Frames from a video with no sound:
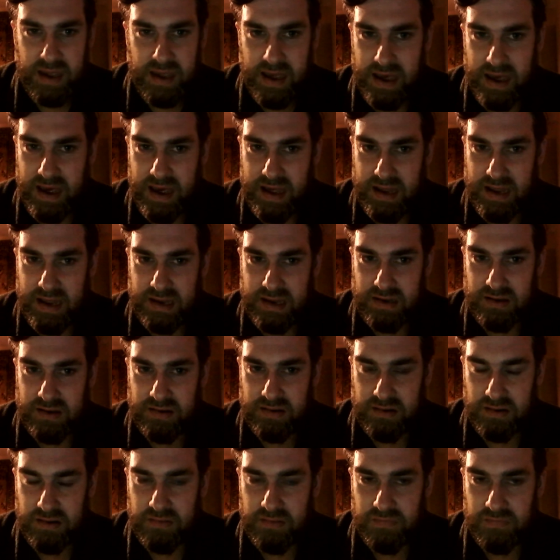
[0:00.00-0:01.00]

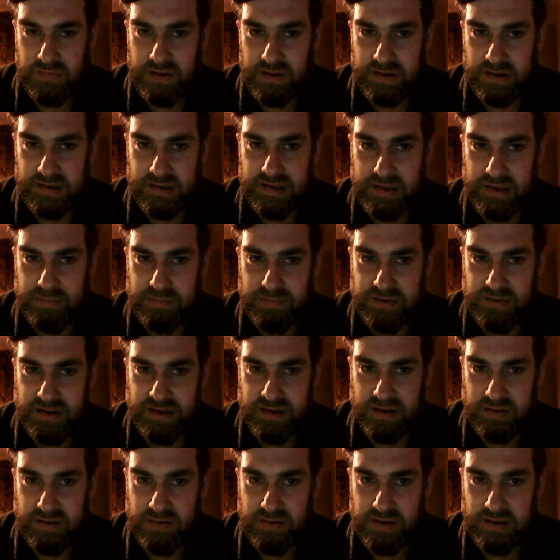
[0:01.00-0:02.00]
and the first
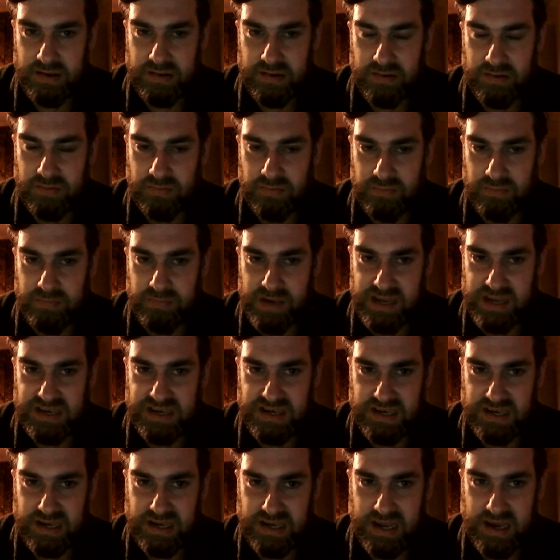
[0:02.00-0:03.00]
episode is called
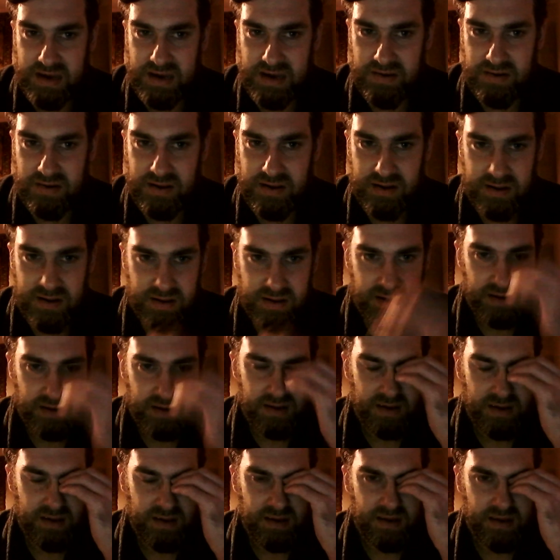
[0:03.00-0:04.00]
Magic Hour.
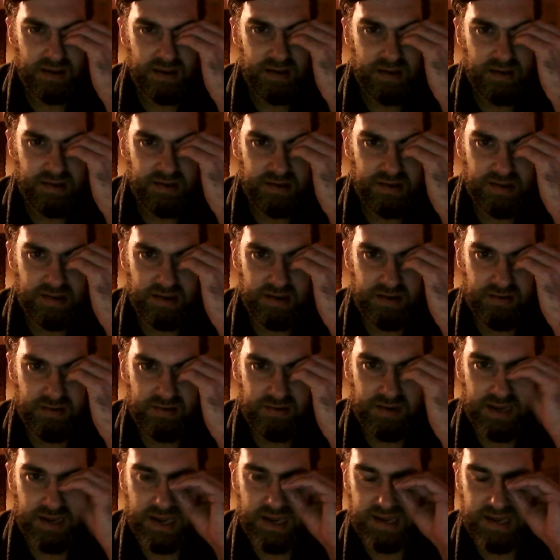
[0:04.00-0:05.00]
So
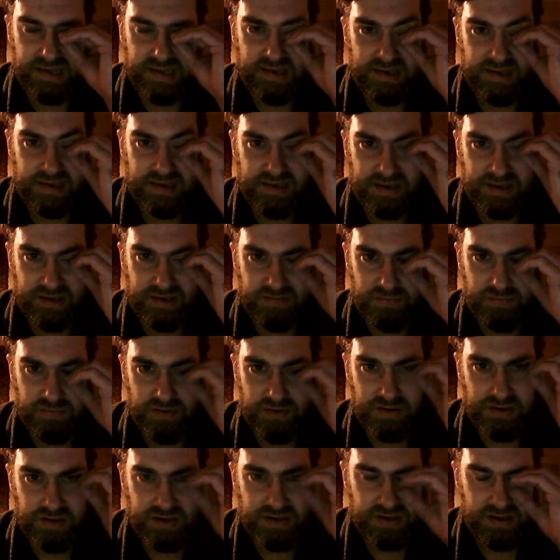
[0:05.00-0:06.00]
yes, I just
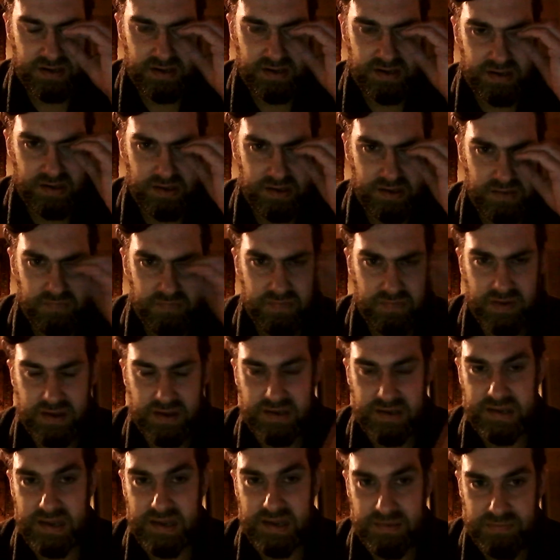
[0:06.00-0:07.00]
watched the
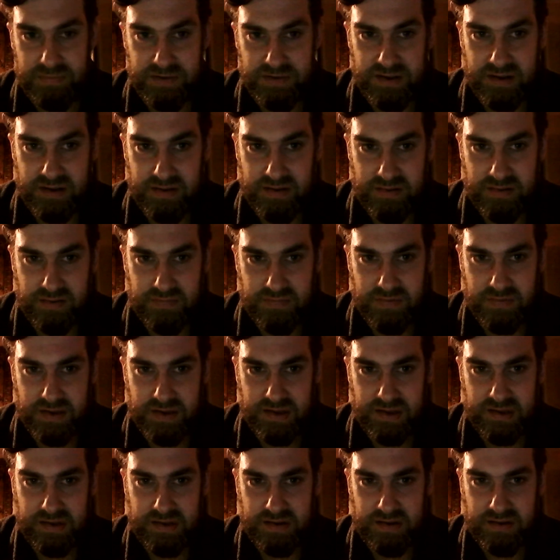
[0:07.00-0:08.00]
first episode of
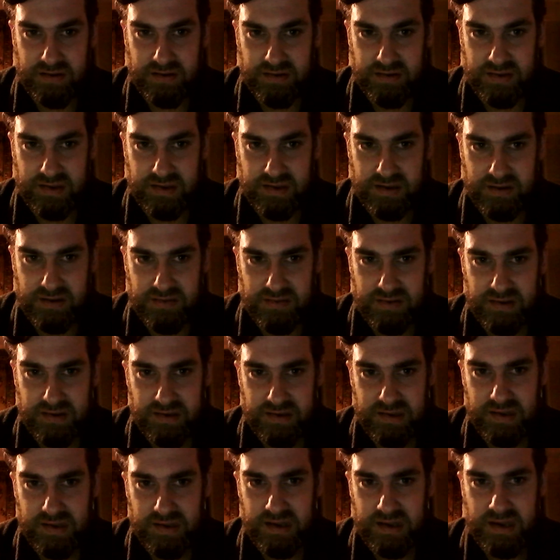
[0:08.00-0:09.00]
this new
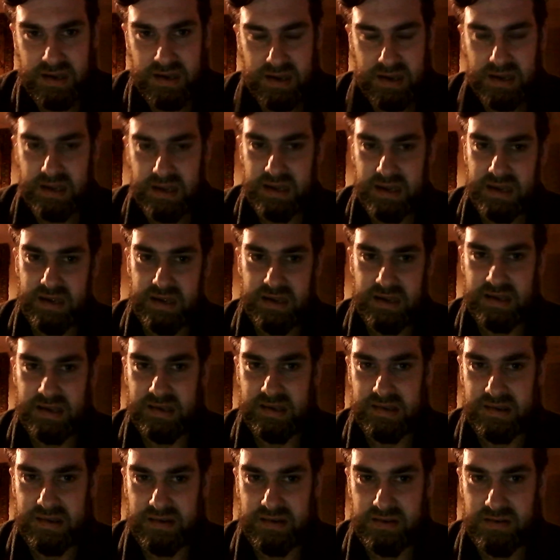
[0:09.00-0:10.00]
series. It
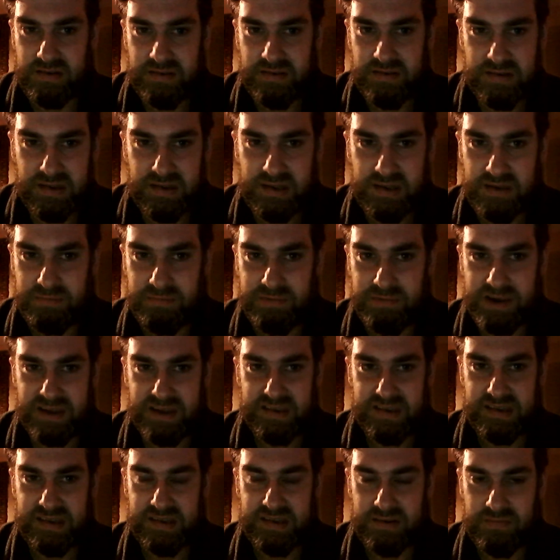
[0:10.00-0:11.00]
is loosely
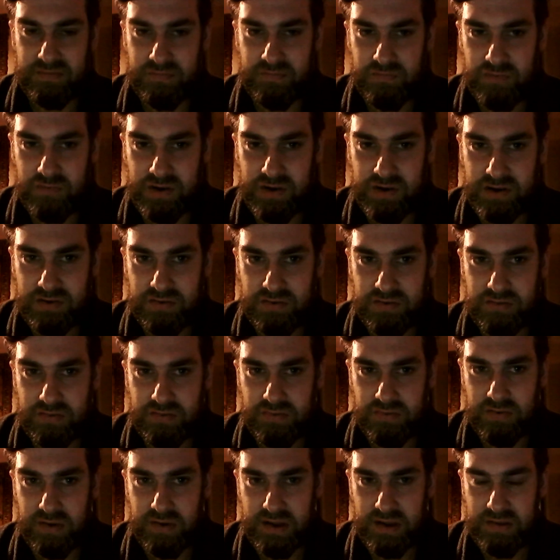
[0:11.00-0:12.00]
based on
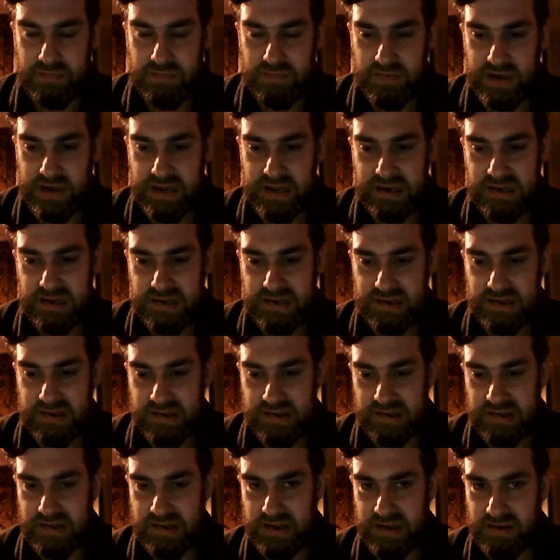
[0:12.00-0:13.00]
real events,
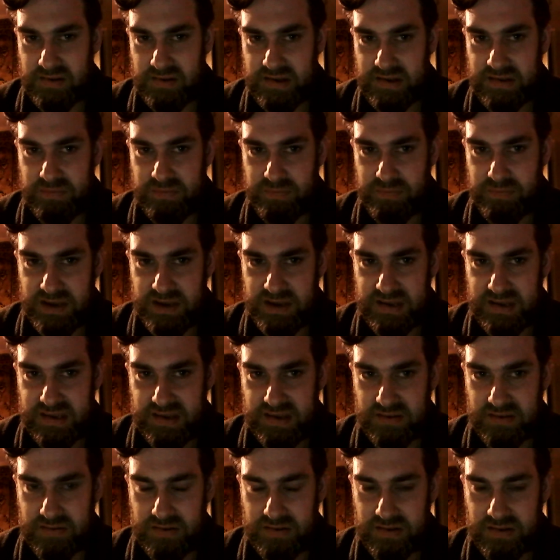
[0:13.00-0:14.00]
so it's
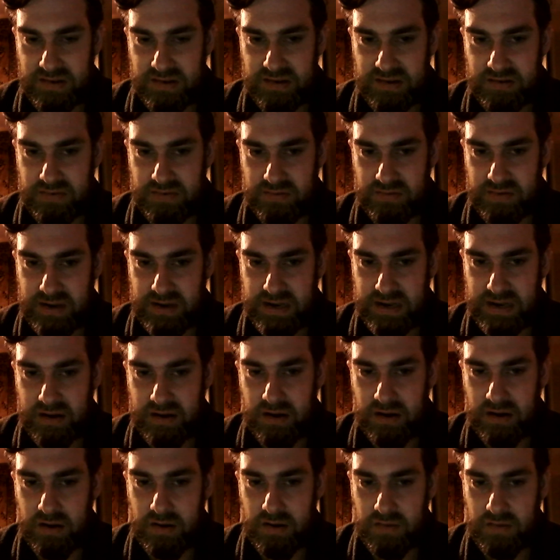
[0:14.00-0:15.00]
based on the story
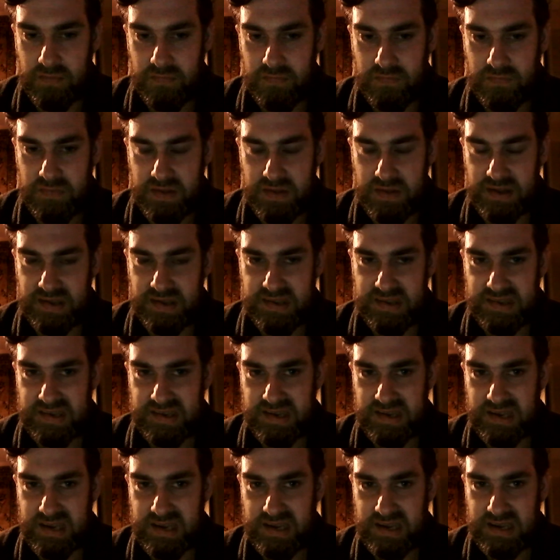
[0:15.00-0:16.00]
of this
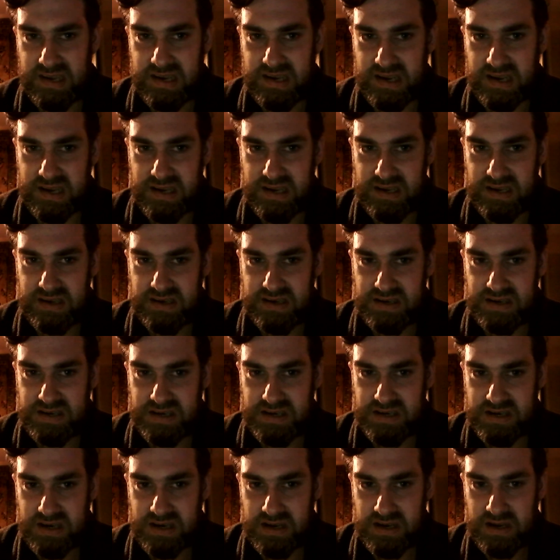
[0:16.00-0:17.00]

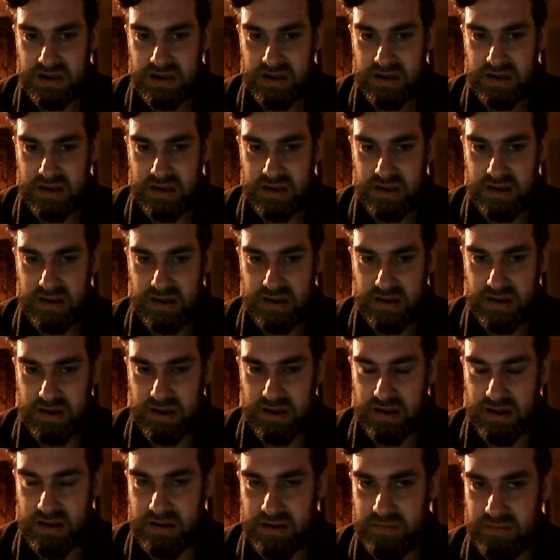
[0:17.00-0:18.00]
teenage,
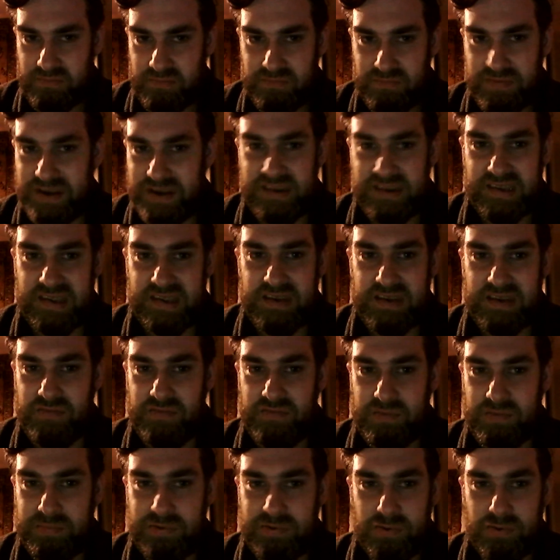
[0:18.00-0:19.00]
basically
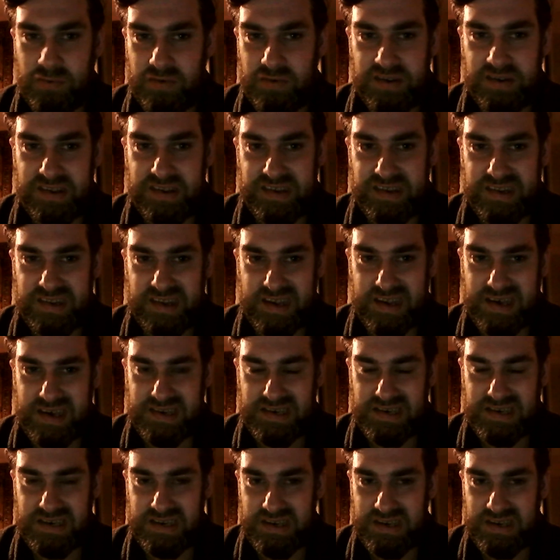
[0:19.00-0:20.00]
reporter
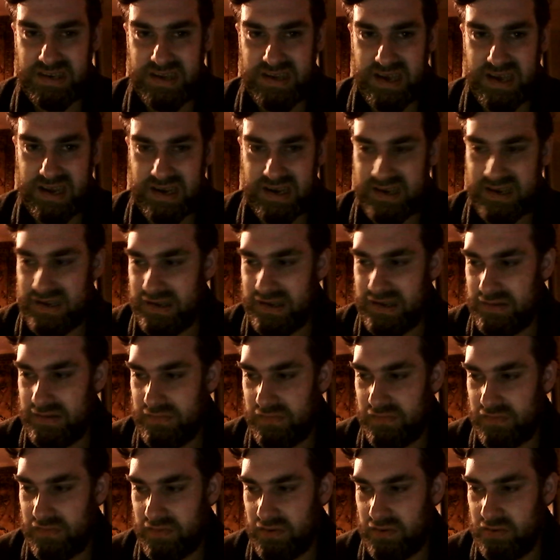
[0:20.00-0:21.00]
slash
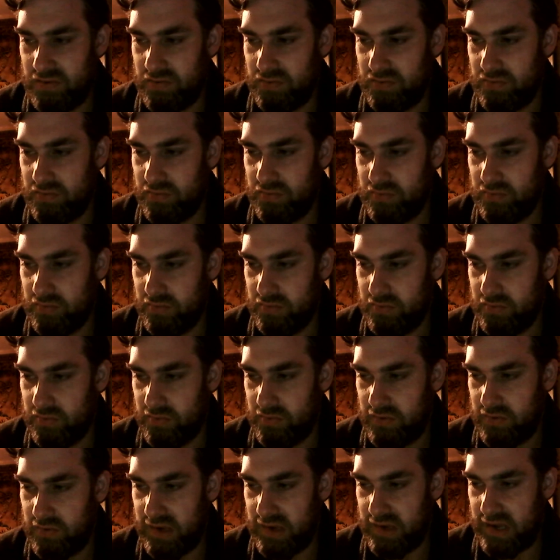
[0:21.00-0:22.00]
detective
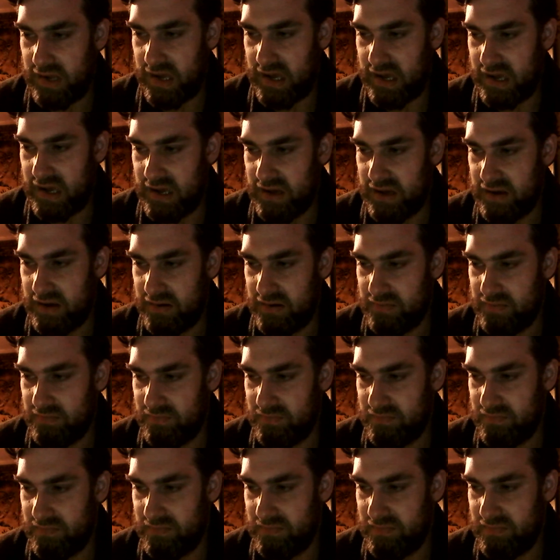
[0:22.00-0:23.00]
called
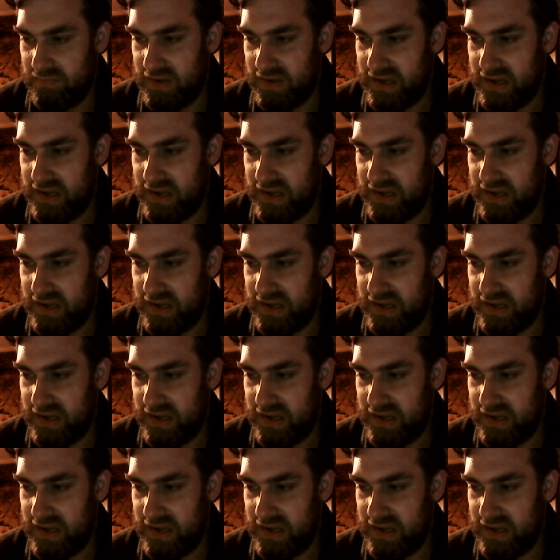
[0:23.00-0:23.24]
Hilda